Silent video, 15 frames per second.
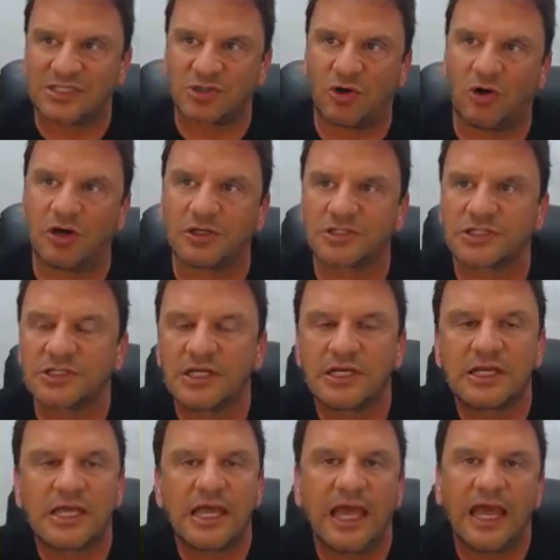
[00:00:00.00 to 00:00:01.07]
these cards
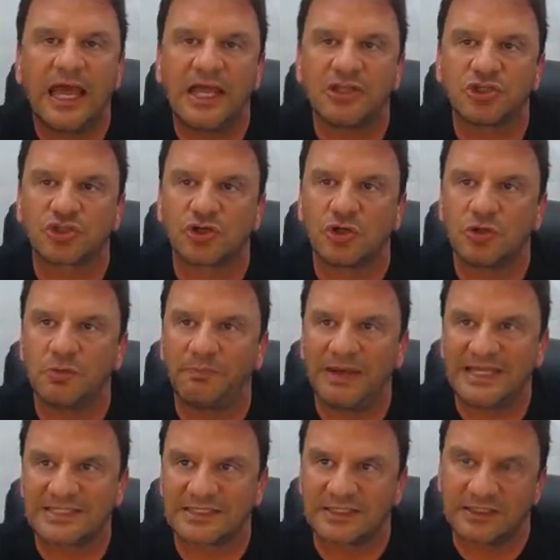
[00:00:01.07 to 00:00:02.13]
and show you
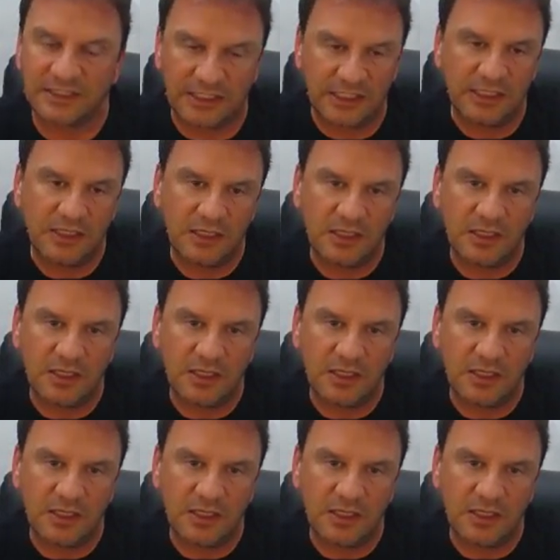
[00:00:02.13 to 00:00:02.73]
basically,